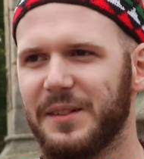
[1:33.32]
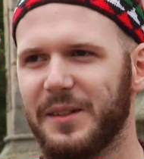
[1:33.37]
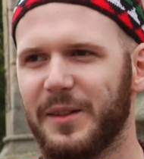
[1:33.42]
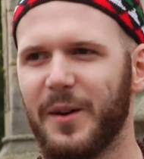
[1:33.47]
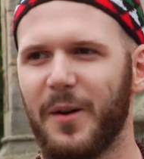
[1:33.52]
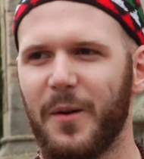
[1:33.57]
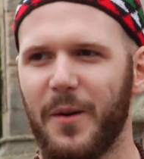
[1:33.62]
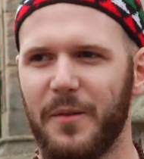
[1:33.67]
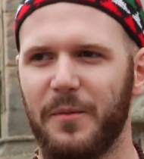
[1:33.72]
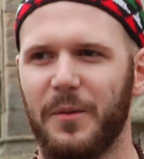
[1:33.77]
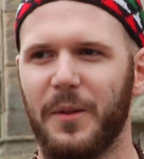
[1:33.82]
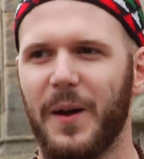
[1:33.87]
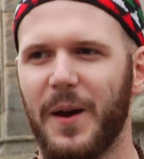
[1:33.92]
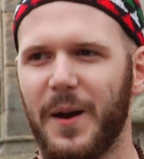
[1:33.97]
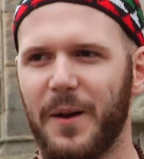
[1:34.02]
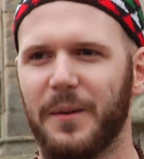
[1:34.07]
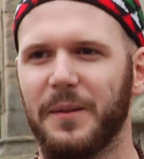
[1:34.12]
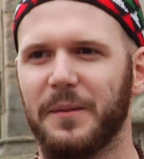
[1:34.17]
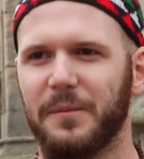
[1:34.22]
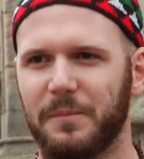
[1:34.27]
go over
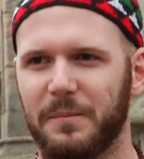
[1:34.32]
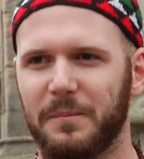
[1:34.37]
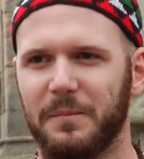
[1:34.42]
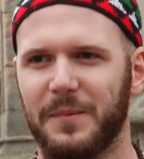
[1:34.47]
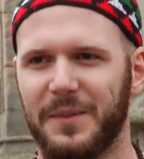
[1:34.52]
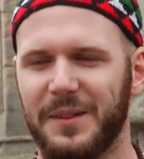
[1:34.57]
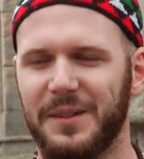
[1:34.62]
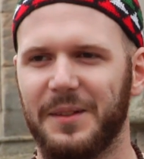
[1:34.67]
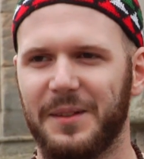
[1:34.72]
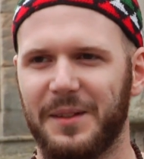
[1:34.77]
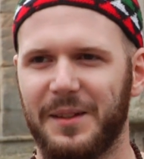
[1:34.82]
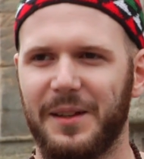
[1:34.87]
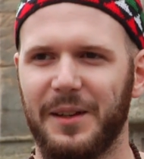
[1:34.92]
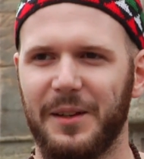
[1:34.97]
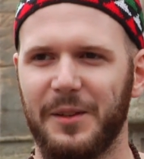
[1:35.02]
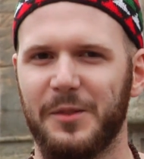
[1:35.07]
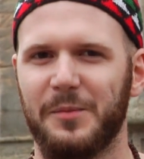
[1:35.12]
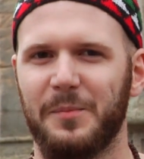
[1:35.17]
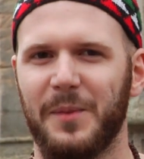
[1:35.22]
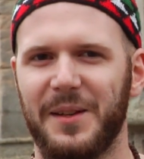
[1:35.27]
there and
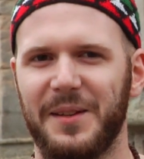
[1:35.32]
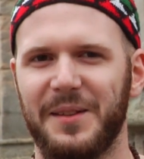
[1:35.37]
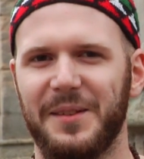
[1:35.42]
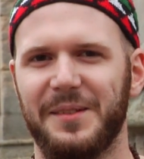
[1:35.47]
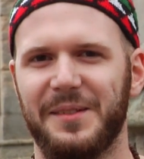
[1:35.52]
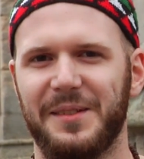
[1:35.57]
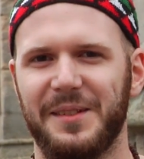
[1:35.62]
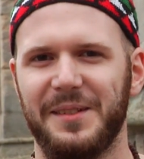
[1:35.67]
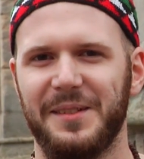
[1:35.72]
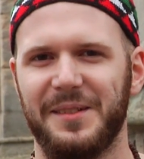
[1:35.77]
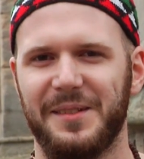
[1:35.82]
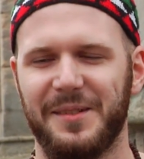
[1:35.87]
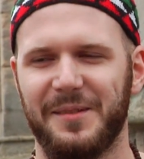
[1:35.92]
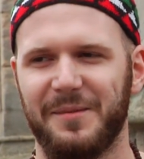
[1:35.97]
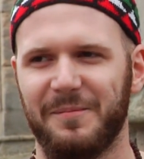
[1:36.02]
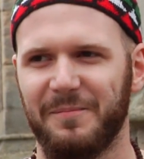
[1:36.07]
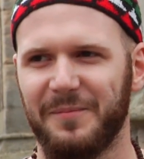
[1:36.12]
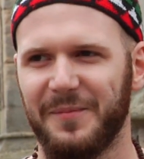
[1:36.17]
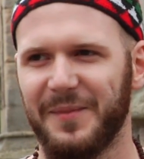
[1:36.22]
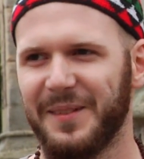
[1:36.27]
kill as many of these
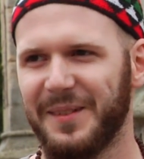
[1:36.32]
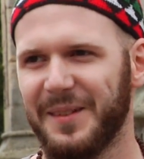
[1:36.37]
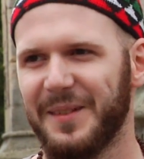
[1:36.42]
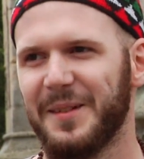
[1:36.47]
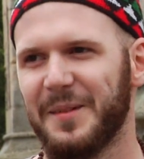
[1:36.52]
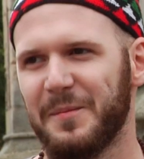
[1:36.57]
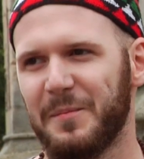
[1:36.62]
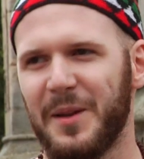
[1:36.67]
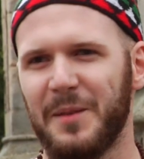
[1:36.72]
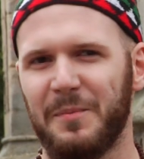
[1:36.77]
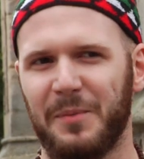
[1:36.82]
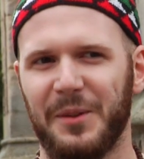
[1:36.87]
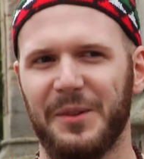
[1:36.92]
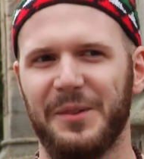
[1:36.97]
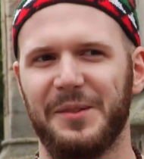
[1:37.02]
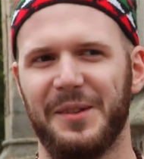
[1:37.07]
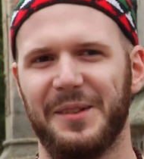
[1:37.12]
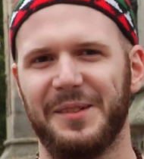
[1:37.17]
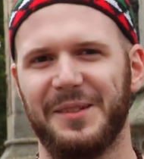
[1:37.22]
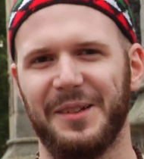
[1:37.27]
people
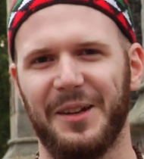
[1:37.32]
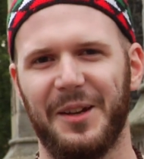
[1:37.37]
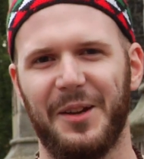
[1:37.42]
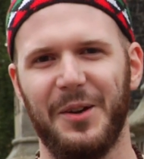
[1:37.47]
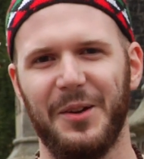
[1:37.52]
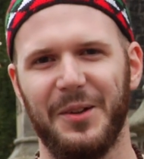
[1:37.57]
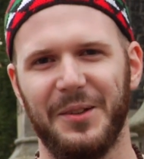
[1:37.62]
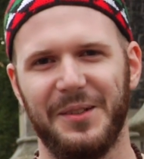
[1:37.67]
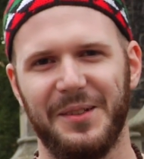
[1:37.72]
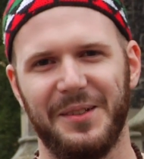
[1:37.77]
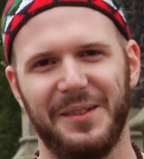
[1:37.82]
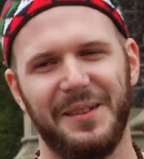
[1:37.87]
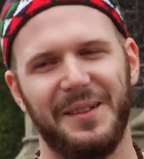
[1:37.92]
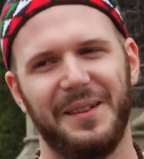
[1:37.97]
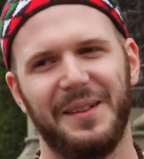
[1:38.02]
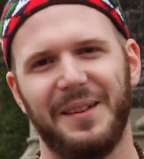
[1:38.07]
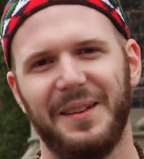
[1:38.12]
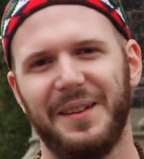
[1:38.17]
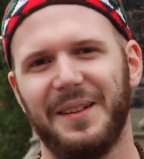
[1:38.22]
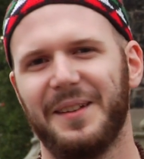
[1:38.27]
as I could,
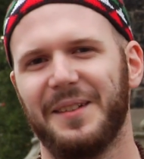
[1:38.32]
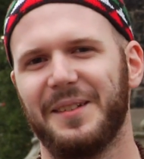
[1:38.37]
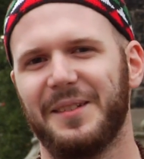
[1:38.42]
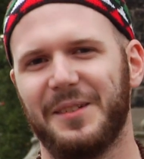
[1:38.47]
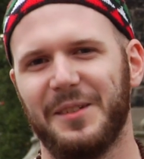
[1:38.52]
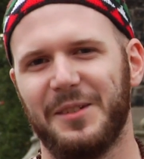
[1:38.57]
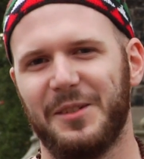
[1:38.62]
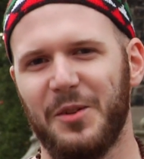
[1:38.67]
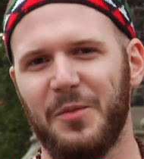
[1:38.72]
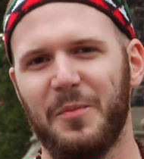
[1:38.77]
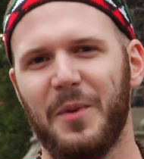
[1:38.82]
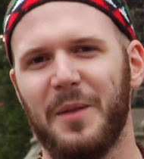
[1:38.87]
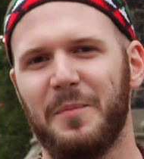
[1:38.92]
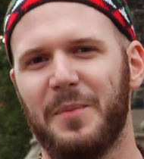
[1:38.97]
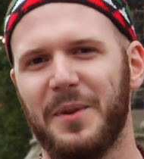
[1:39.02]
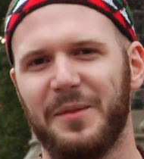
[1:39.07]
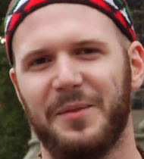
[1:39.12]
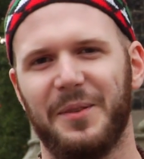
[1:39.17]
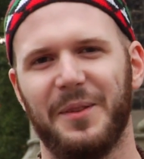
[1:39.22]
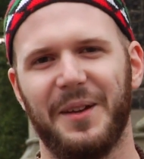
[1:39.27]
to do my
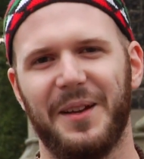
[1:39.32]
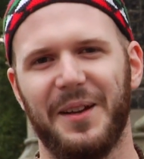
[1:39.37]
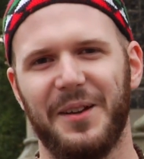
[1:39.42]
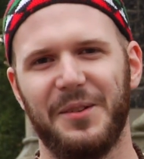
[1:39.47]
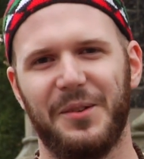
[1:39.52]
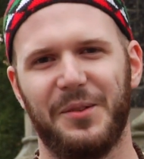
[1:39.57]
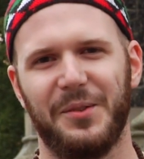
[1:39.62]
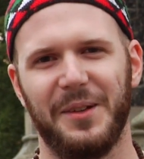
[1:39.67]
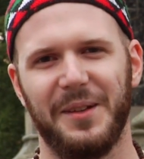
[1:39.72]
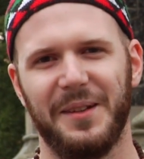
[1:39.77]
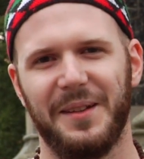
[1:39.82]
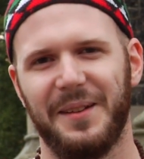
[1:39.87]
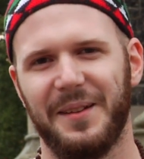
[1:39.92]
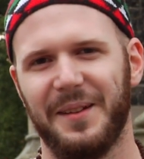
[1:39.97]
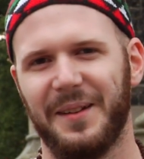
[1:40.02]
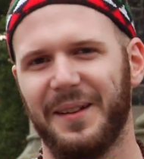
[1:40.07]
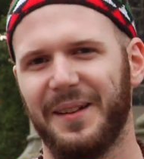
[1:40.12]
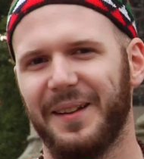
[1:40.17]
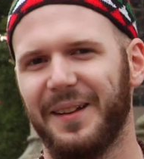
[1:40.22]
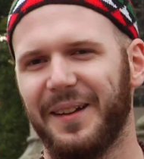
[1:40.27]
bit for the country
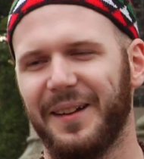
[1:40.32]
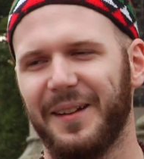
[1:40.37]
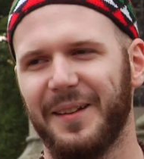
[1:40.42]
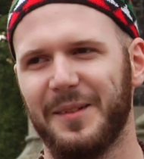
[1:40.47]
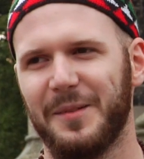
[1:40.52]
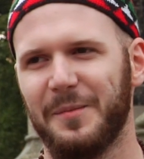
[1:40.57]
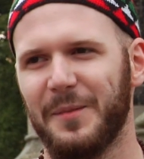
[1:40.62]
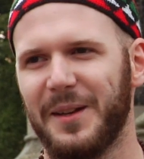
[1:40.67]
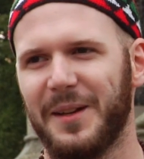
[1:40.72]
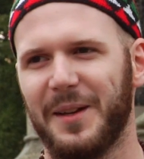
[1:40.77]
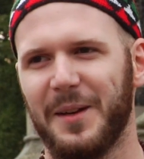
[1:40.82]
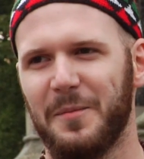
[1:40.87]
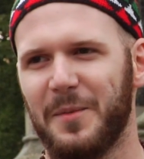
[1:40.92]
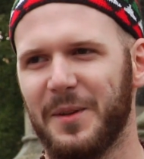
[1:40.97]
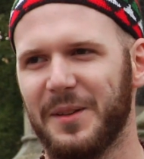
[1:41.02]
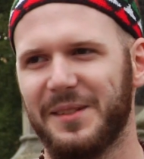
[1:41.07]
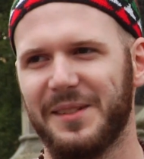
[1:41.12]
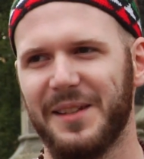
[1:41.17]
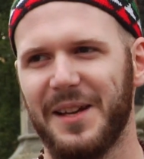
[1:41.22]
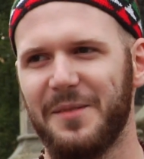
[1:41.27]
and to make it a
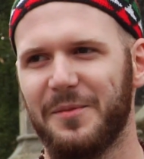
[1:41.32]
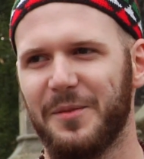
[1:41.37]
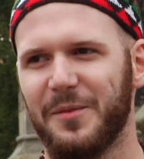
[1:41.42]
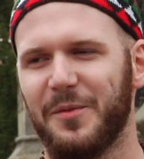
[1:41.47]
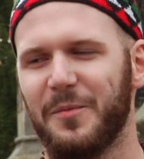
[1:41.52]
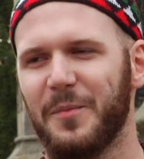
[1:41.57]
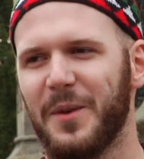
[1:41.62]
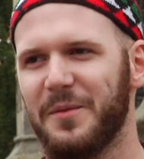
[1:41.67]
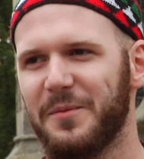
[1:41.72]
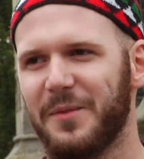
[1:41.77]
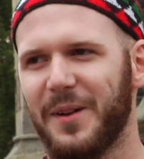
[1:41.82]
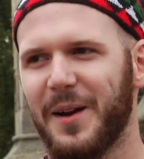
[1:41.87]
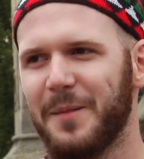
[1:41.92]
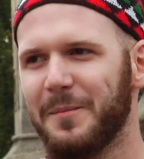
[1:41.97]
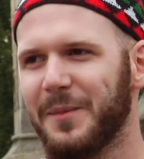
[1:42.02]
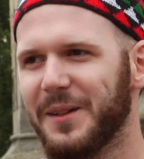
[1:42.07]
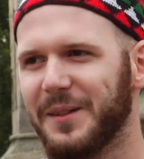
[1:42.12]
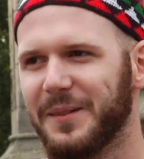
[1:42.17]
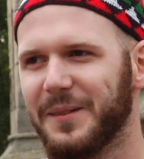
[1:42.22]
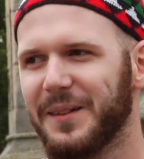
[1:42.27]
bit safer for my
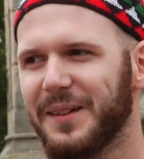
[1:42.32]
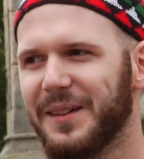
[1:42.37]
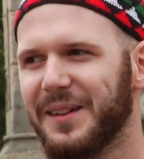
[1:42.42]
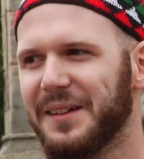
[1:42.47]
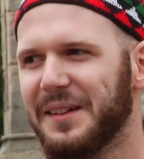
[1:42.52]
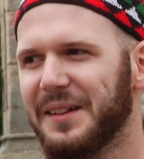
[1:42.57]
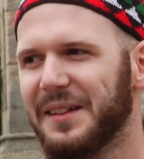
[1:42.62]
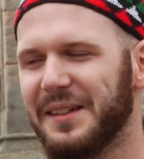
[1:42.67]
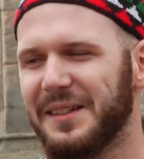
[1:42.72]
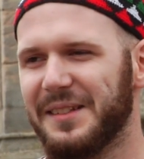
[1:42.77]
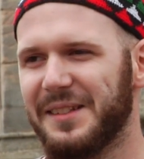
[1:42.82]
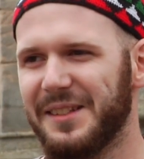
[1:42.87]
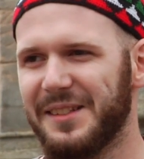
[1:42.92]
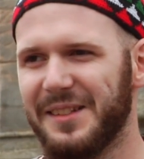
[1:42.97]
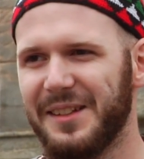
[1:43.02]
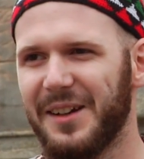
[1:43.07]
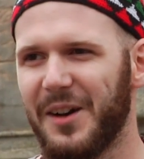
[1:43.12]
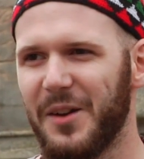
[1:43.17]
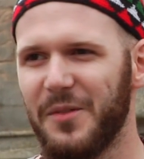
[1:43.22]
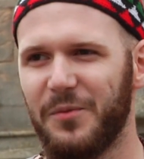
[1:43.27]
family.
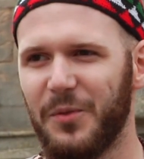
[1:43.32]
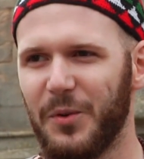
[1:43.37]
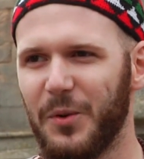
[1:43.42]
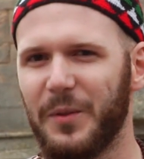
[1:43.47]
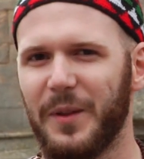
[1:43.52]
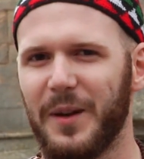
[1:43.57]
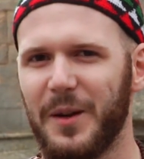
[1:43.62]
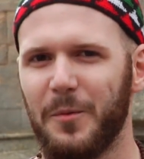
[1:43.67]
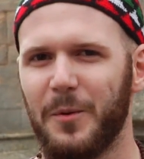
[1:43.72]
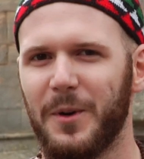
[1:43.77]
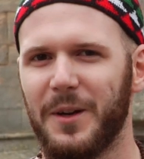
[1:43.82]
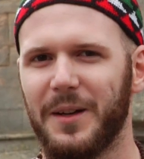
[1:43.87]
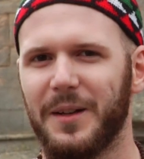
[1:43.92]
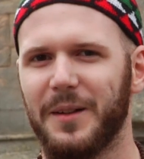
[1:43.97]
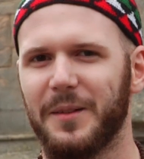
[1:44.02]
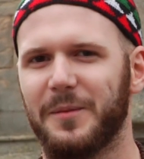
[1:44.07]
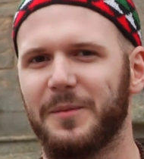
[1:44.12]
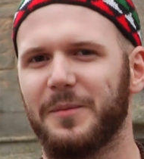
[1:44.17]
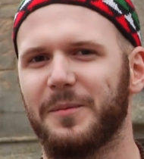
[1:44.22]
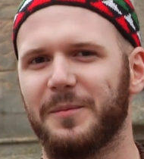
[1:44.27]
I thought they
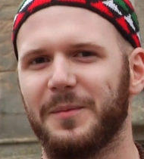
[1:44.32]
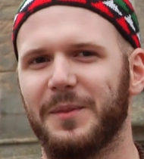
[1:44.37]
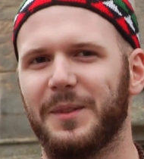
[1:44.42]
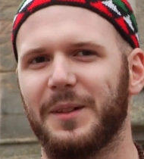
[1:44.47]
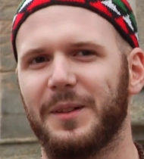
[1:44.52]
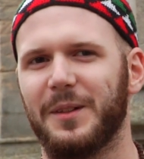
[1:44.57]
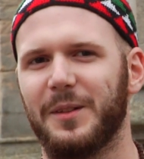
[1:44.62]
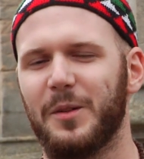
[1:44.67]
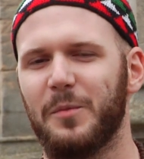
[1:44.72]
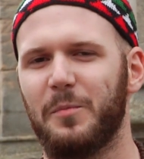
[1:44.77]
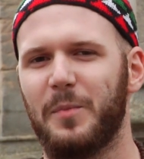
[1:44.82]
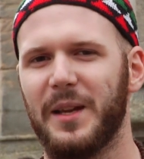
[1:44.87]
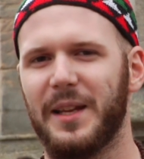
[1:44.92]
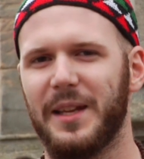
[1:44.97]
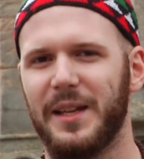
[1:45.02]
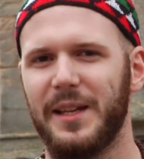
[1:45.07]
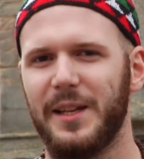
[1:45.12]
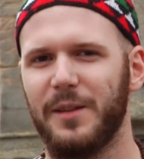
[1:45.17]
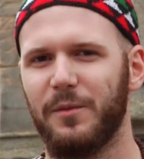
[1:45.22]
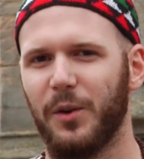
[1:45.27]
were kind of the
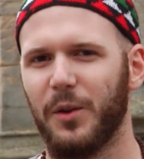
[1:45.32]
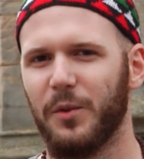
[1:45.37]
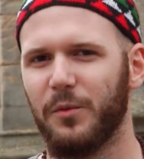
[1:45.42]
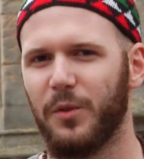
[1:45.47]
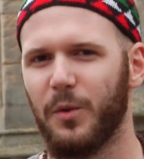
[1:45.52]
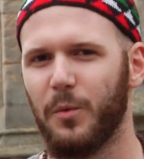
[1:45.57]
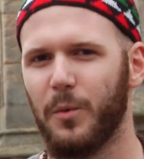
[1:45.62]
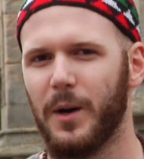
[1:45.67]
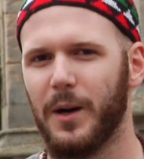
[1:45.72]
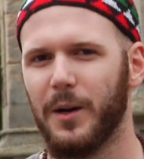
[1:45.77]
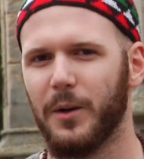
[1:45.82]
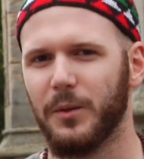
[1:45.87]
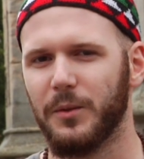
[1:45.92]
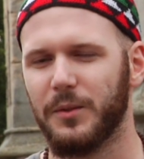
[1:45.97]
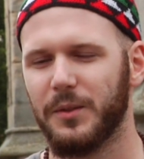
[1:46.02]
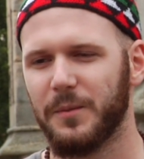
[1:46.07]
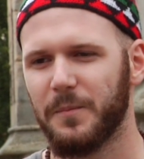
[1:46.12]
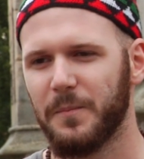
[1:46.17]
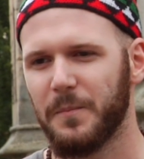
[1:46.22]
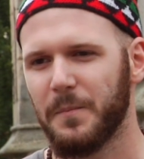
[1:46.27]
big evil of the world.